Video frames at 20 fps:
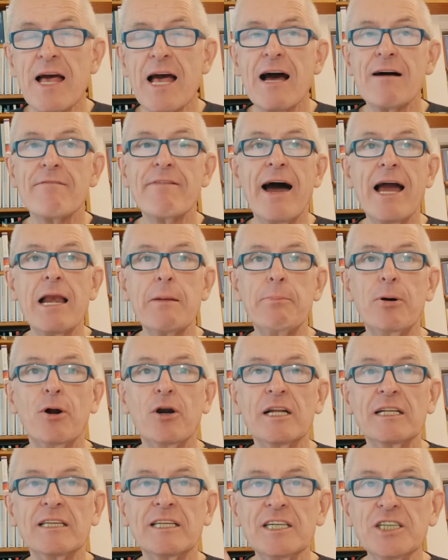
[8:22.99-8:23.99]
while
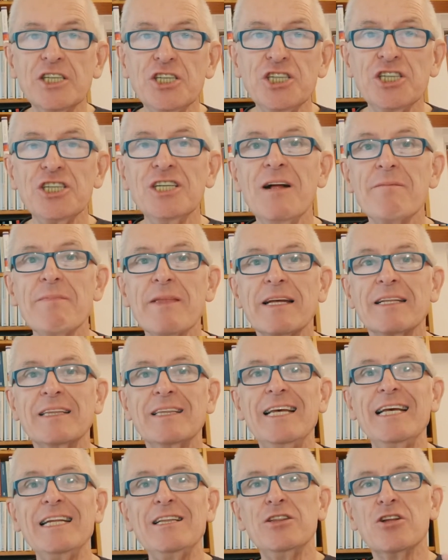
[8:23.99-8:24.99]
politicians
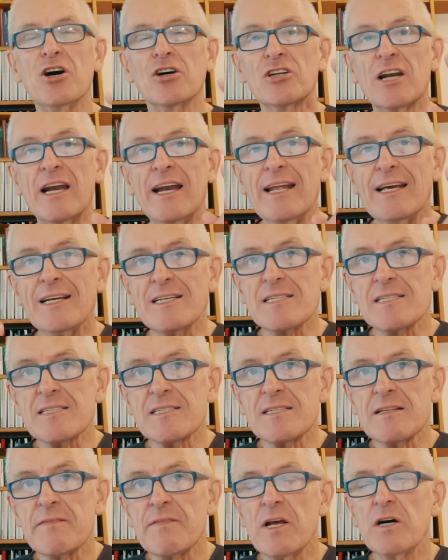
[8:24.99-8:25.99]
did not
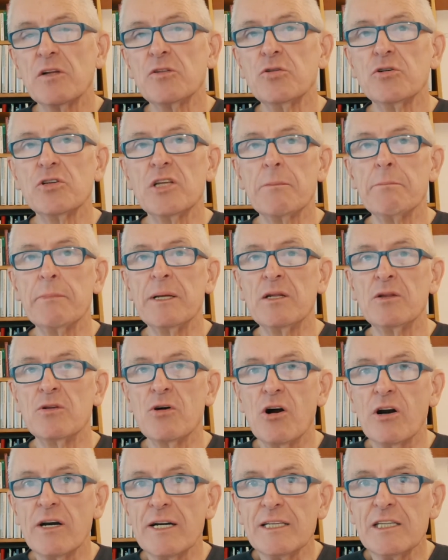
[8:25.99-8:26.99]
listen to the
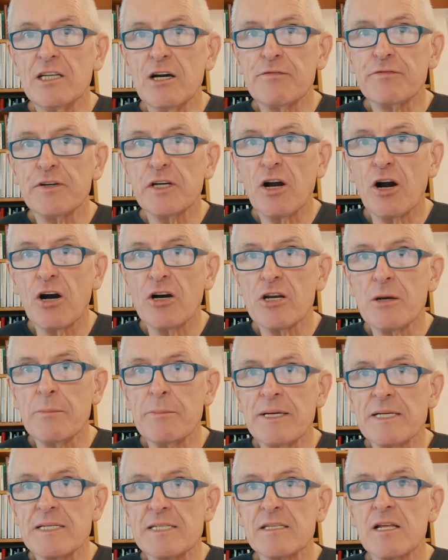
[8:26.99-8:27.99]
minority of
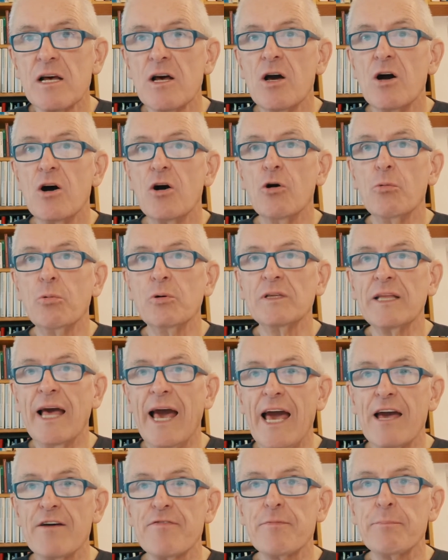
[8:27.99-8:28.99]
economists who would
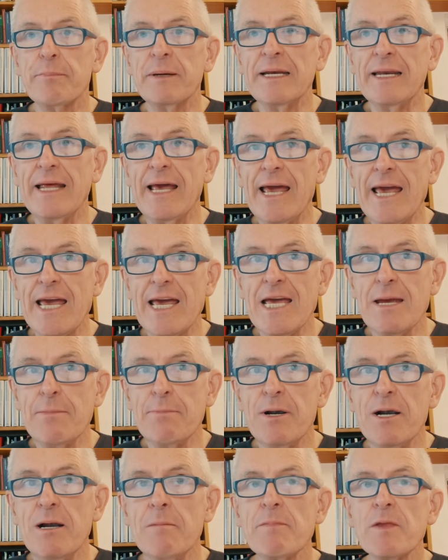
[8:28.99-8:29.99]
have been able